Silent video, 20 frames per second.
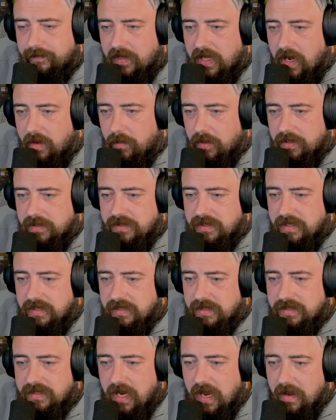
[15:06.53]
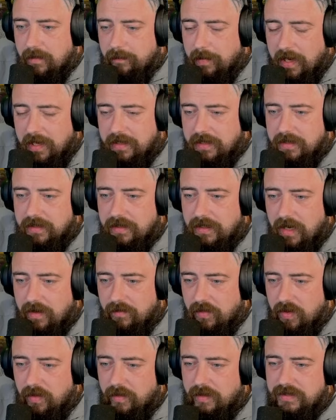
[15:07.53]
I want to see this game bang. I
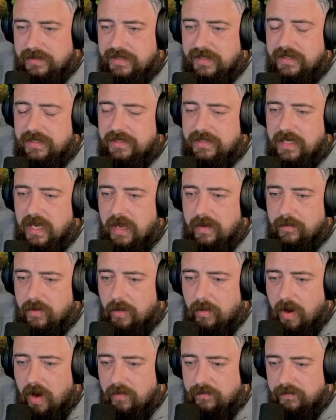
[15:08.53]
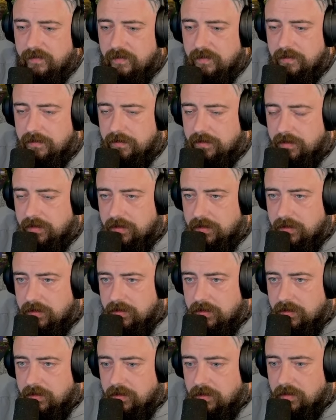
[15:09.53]
really want to see this game go off.
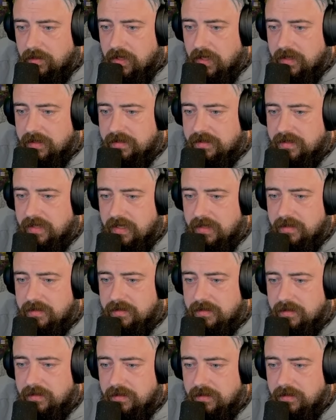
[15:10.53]
Okay, 6.